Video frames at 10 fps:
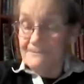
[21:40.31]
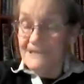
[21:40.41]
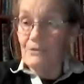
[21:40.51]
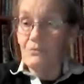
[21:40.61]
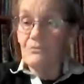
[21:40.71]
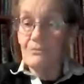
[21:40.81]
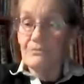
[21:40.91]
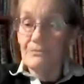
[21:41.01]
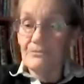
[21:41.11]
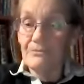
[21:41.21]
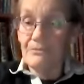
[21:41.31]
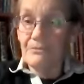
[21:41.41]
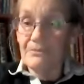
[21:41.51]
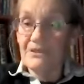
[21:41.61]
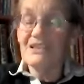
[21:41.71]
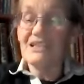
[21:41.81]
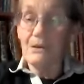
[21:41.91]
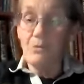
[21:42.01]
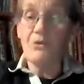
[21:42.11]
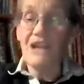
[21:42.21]
they since
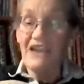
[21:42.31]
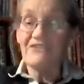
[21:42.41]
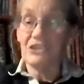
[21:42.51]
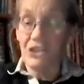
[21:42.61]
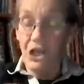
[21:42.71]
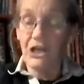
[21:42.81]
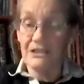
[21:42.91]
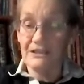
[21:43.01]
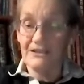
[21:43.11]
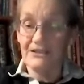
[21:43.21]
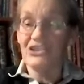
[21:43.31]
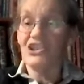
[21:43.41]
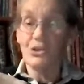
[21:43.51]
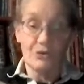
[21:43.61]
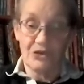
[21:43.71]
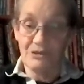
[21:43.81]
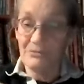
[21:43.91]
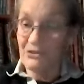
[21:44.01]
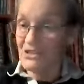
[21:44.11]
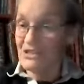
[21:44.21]
they won't have done the
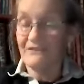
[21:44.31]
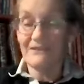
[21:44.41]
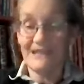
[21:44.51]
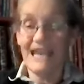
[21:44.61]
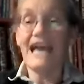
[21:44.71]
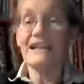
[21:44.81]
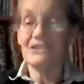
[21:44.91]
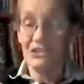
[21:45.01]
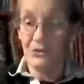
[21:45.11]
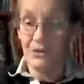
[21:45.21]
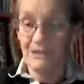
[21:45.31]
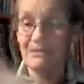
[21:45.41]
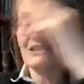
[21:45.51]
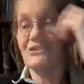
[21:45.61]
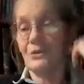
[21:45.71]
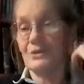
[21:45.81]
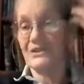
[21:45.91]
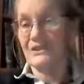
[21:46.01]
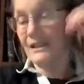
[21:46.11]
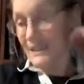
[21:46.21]
geothermal and stuff yet you know what i mean so
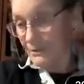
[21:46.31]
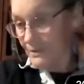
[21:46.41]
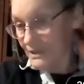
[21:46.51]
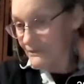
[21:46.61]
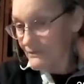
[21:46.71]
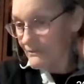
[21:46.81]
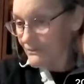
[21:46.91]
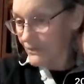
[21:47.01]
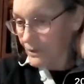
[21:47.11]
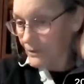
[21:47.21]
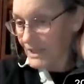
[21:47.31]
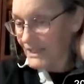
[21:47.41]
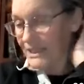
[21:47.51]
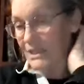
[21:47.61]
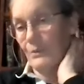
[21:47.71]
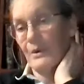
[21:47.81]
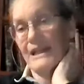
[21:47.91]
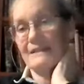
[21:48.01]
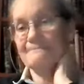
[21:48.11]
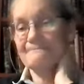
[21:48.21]
it's not like we thrown anything
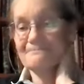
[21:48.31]
away